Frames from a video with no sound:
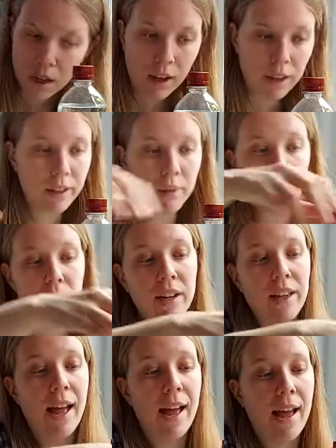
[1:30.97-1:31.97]
And then we're going
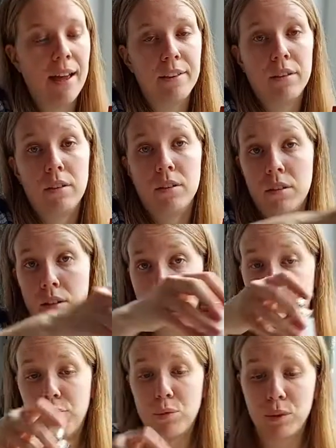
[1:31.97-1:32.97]
to add our
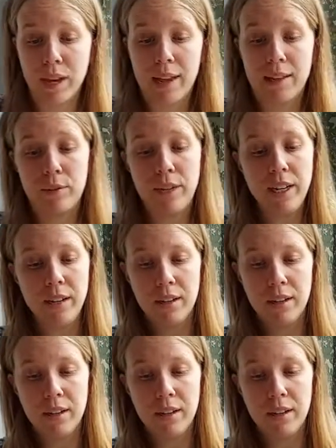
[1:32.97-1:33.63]
food colouring.